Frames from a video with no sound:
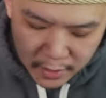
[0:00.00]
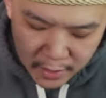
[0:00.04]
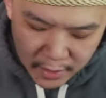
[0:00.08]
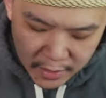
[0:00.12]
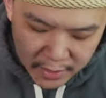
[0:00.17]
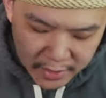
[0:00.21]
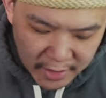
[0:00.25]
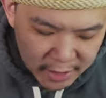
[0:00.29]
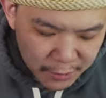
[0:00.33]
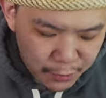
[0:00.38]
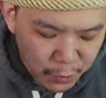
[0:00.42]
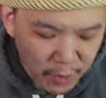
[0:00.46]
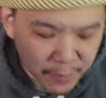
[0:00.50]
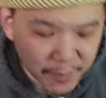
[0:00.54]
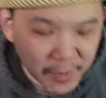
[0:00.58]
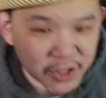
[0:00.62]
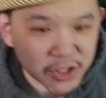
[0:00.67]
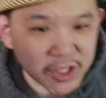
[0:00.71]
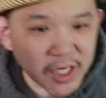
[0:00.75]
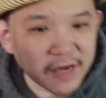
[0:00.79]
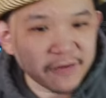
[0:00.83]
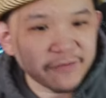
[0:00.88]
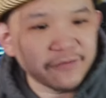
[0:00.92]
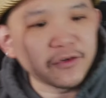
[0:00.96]
And that's pretty
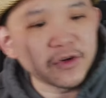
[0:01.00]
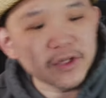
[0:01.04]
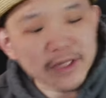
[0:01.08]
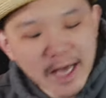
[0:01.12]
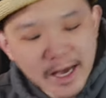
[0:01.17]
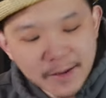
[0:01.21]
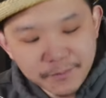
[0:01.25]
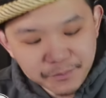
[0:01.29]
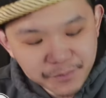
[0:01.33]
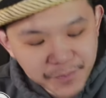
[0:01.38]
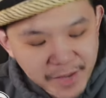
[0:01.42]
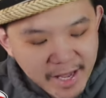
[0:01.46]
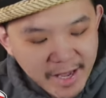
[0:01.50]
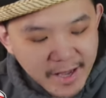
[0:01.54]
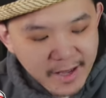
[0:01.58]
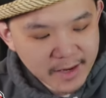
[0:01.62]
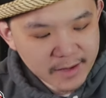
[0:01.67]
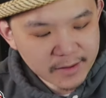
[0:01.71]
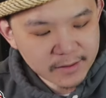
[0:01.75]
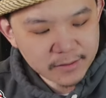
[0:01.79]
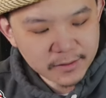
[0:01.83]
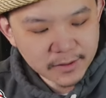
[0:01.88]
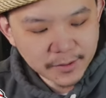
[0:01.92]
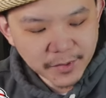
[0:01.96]
much it for that band.
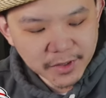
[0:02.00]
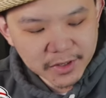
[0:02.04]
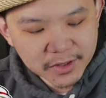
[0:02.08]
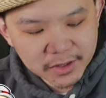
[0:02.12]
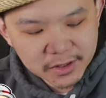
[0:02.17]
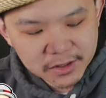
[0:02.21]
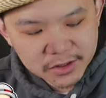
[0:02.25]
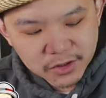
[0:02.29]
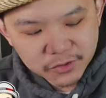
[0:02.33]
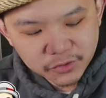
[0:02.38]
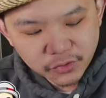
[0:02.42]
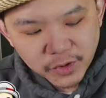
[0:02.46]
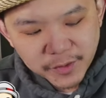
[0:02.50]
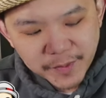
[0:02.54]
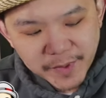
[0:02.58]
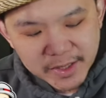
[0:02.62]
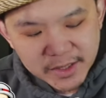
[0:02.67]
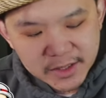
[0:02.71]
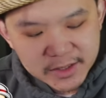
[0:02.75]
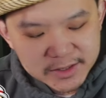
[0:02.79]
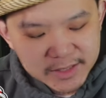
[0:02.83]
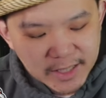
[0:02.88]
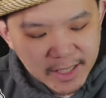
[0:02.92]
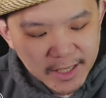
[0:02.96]
I mean, this is a three
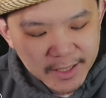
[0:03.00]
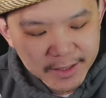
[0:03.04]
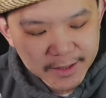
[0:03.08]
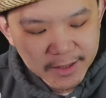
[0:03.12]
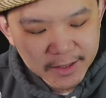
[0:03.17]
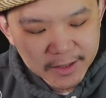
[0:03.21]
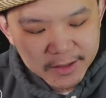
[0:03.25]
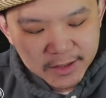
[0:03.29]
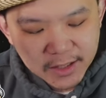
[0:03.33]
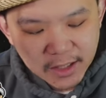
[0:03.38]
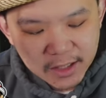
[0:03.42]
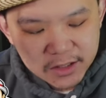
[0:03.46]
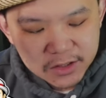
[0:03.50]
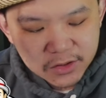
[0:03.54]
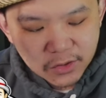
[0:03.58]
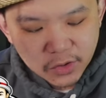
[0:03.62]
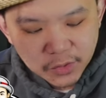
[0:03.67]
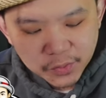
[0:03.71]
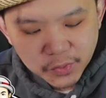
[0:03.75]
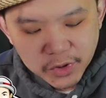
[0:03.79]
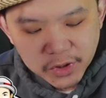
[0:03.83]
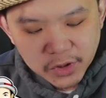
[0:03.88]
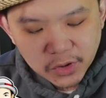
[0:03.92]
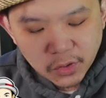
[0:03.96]
band design. It does
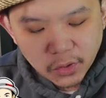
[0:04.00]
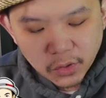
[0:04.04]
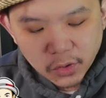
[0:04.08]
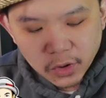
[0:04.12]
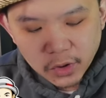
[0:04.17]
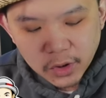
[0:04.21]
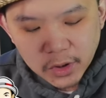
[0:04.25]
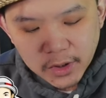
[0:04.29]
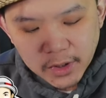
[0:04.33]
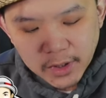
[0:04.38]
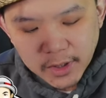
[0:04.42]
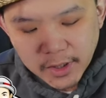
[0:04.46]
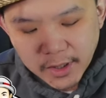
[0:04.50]
look pretty cool.